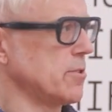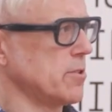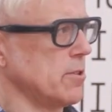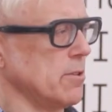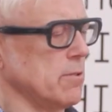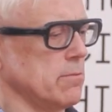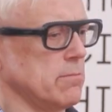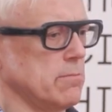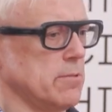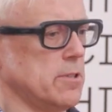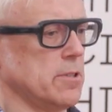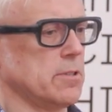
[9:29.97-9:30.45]

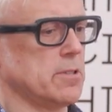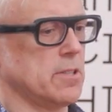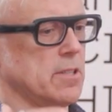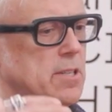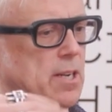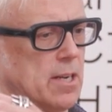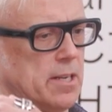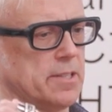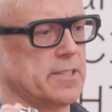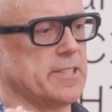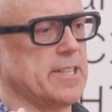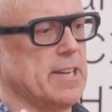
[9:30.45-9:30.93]
So just to
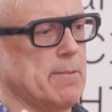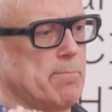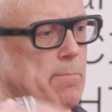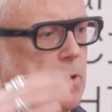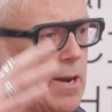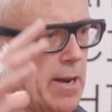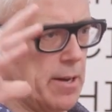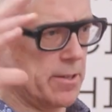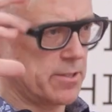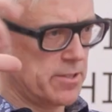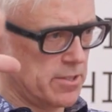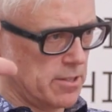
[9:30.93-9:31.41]
take a step
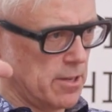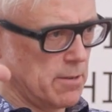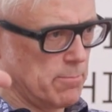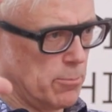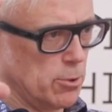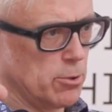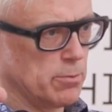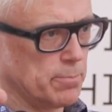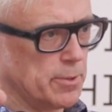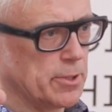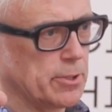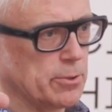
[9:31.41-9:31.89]
back,
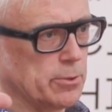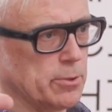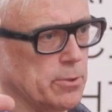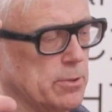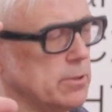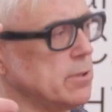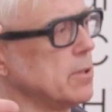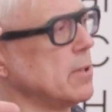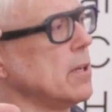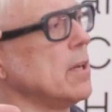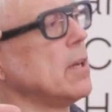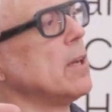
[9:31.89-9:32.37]

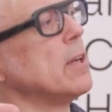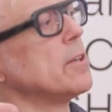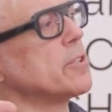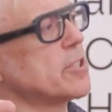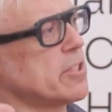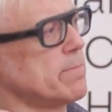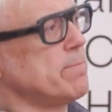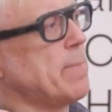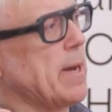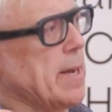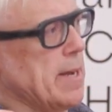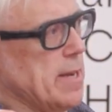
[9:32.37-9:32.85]
suborbital
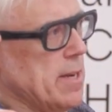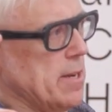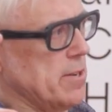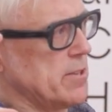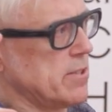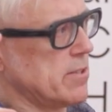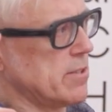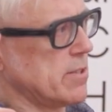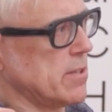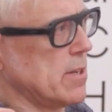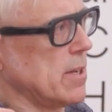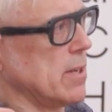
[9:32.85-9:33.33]

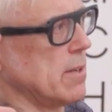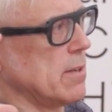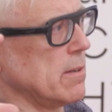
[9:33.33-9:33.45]
space